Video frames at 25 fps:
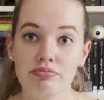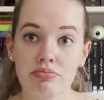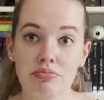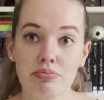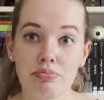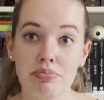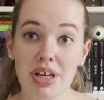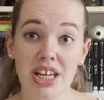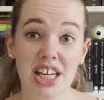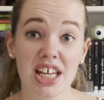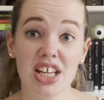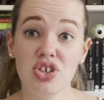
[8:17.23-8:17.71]

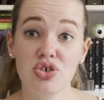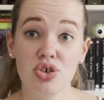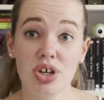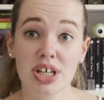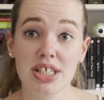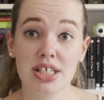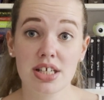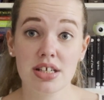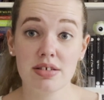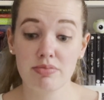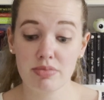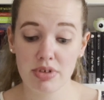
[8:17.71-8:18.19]
been
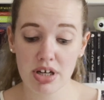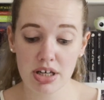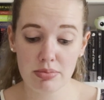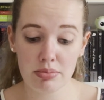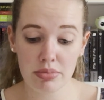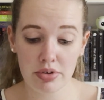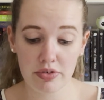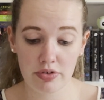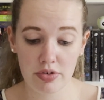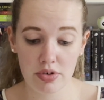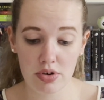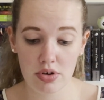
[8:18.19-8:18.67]
interested in reading
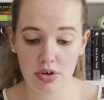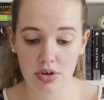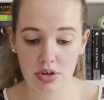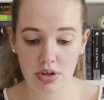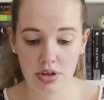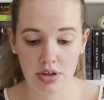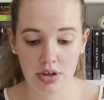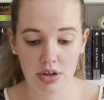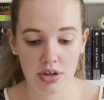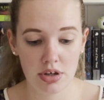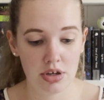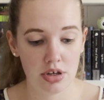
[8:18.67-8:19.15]
before.
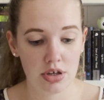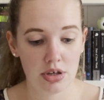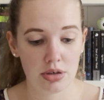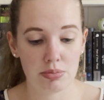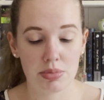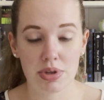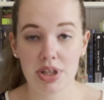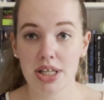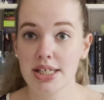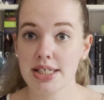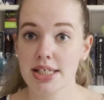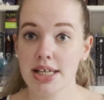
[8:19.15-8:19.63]

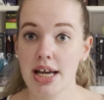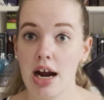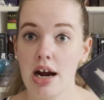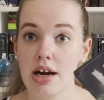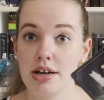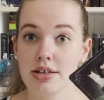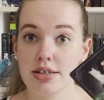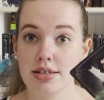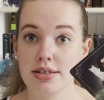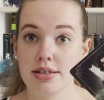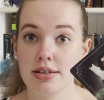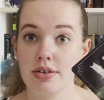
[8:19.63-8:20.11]
But these
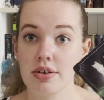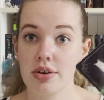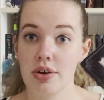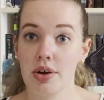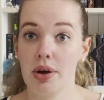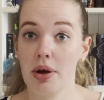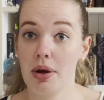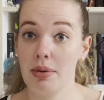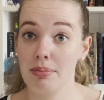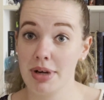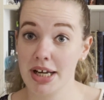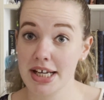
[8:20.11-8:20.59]
characters look
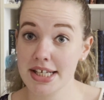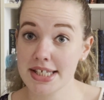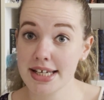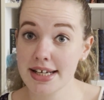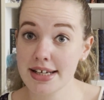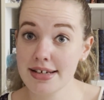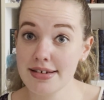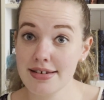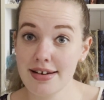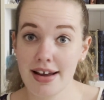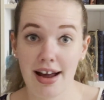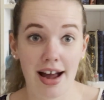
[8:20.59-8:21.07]

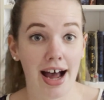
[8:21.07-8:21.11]
amazing